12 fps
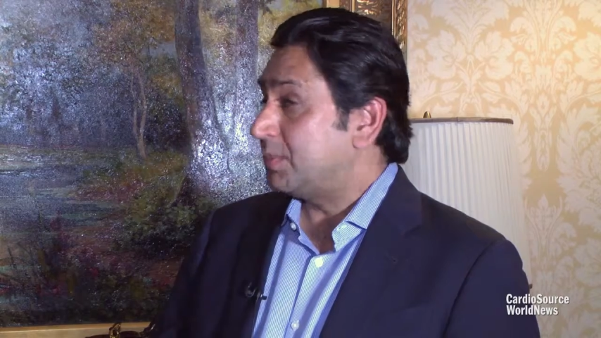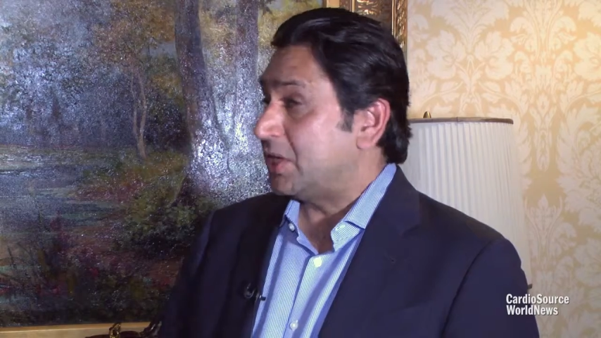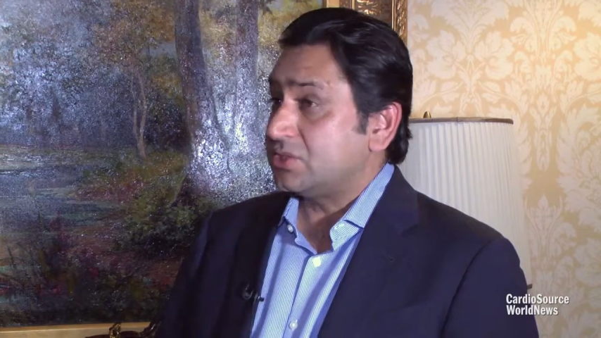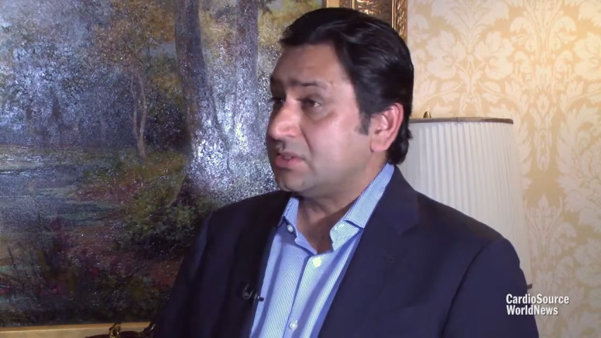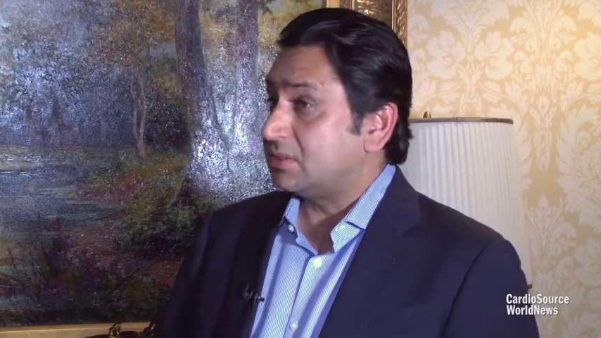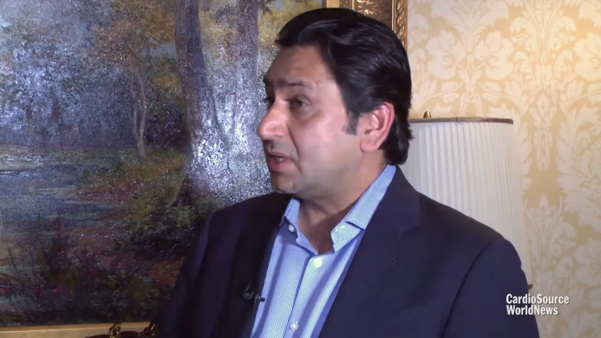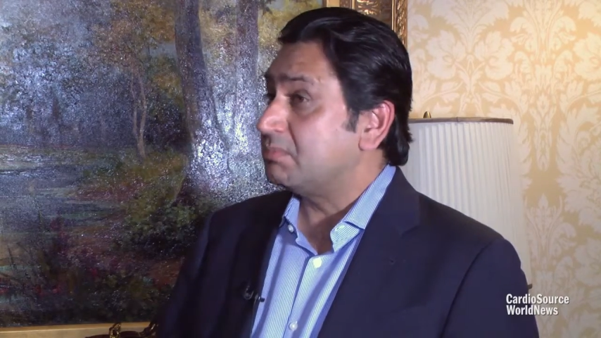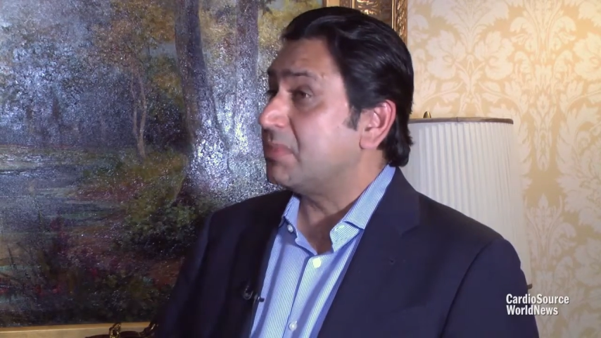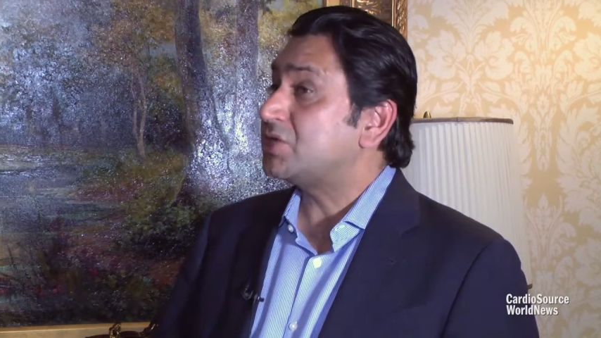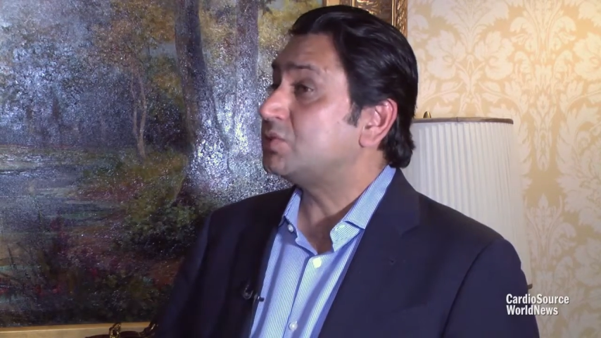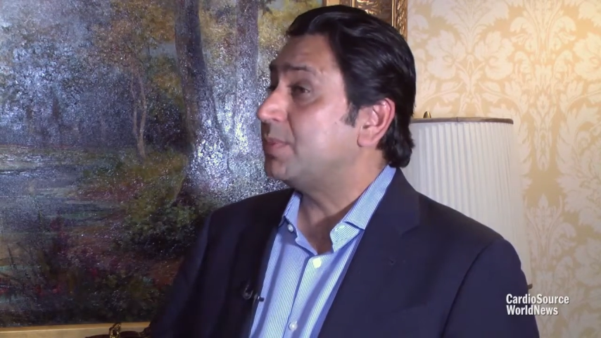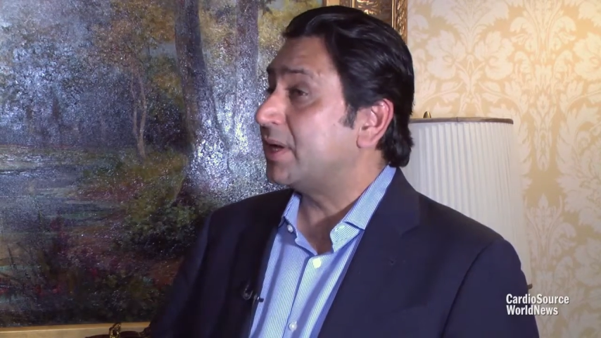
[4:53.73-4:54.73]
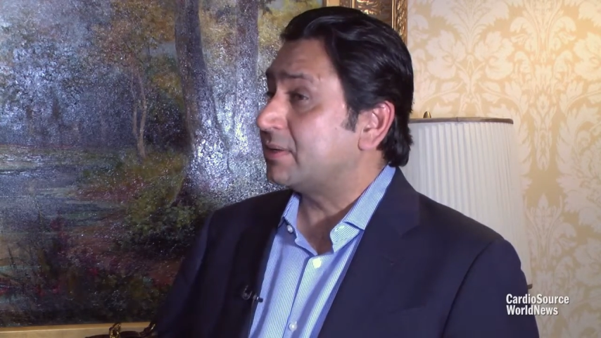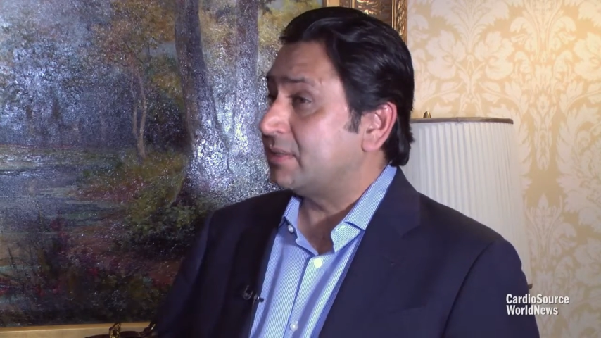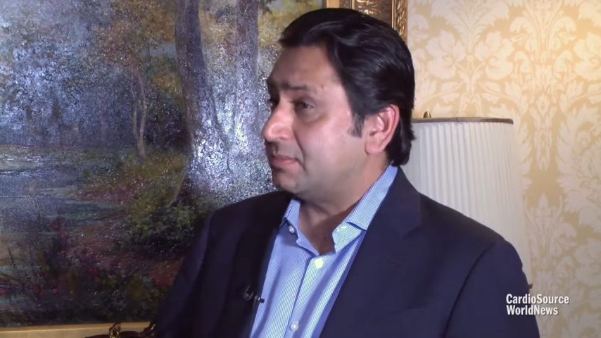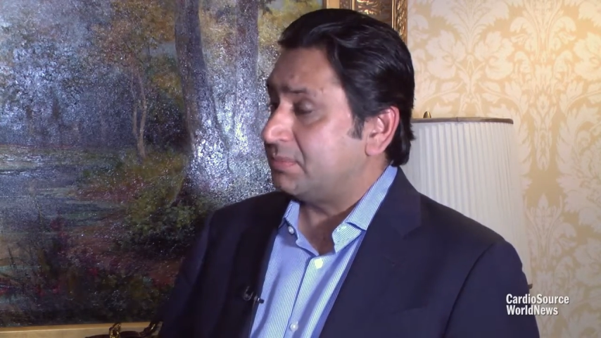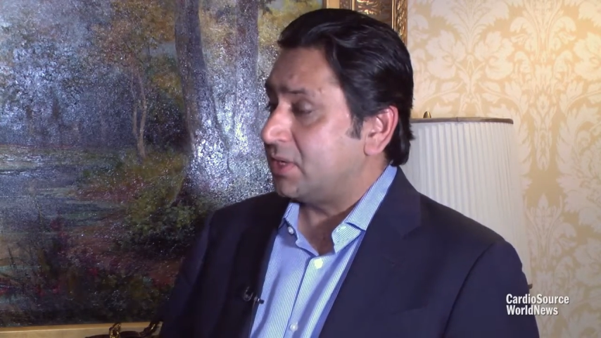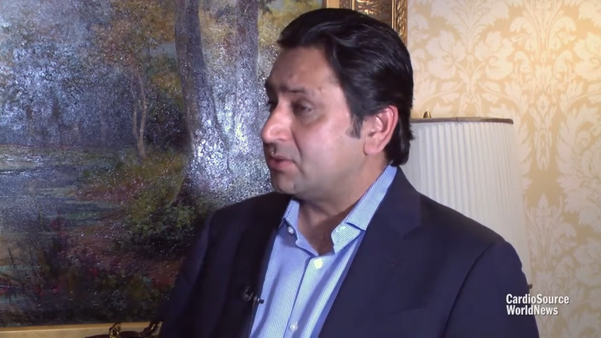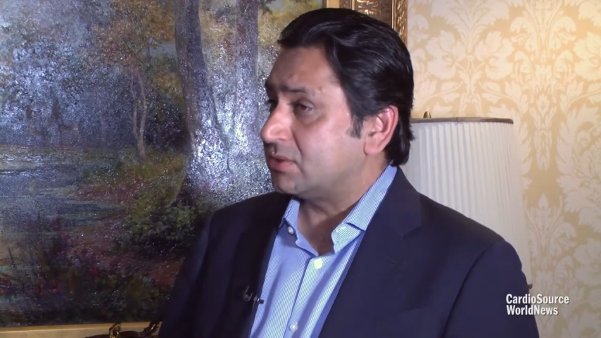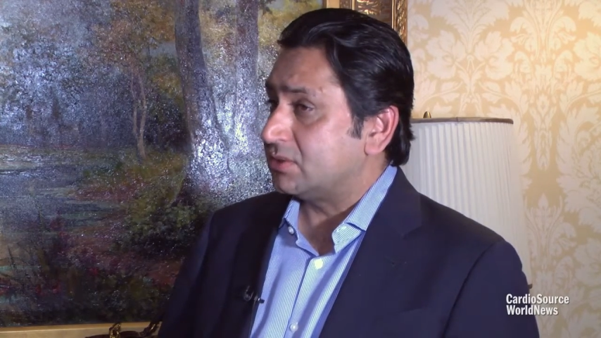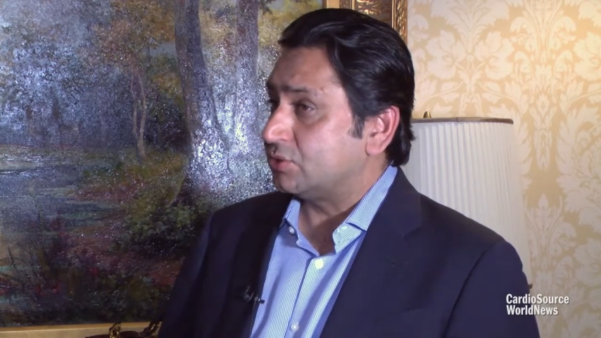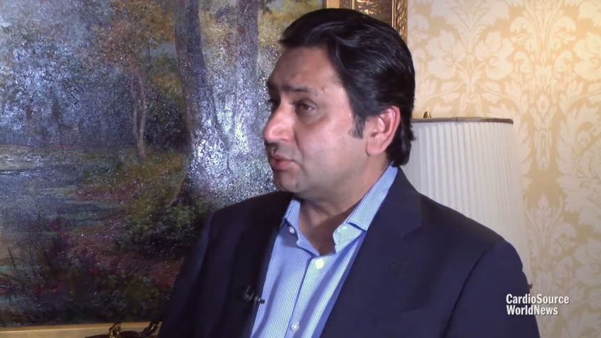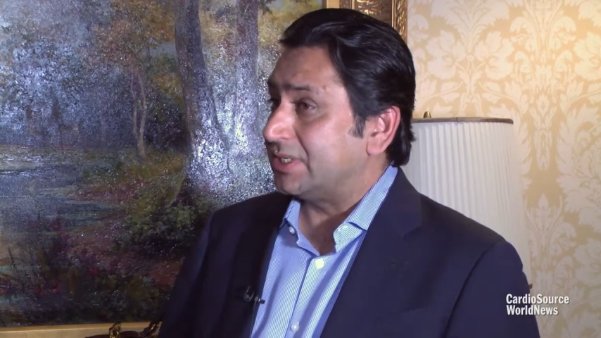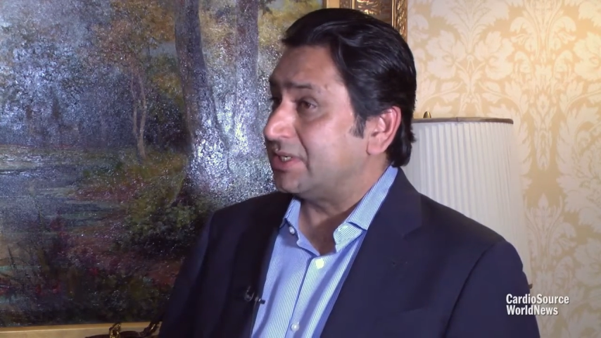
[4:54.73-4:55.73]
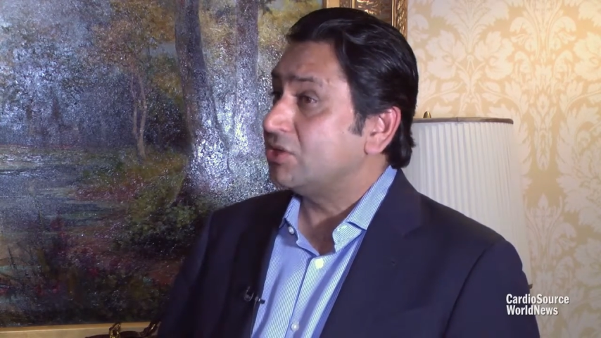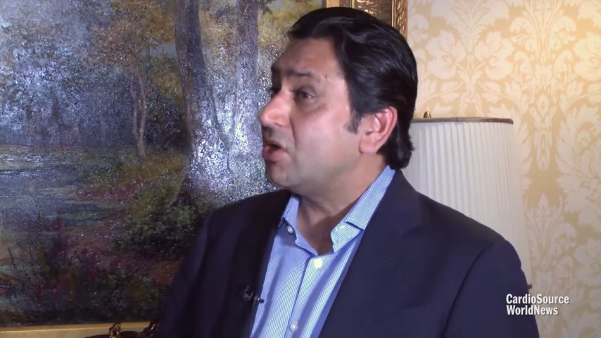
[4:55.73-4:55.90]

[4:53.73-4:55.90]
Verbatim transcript: patients did much better than patients who did